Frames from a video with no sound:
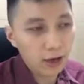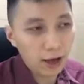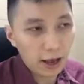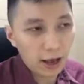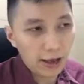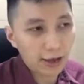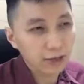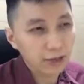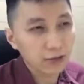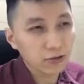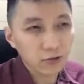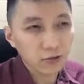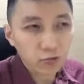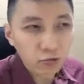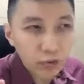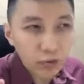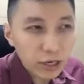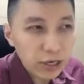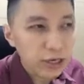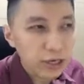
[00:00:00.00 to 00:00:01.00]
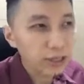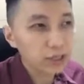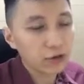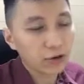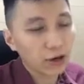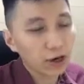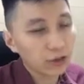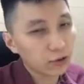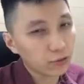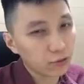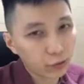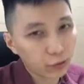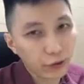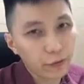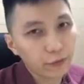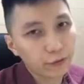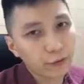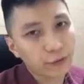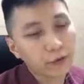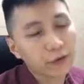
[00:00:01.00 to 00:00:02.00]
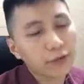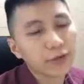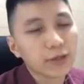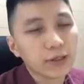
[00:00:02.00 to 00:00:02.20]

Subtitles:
and really try to read through